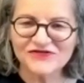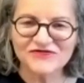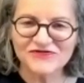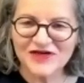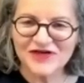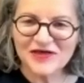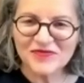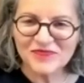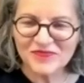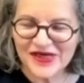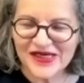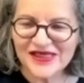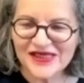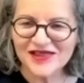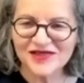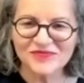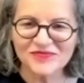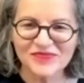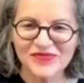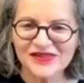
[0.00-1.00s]
a
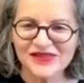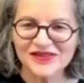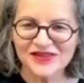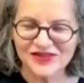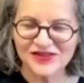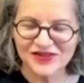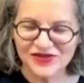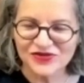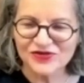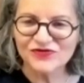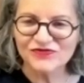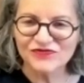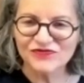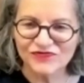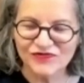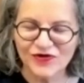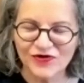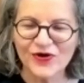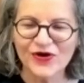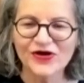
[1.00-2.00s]
filmmaker, but you
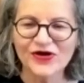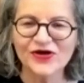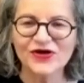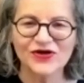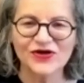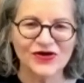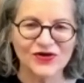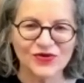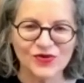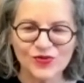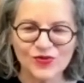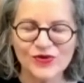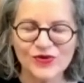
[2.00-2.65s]
work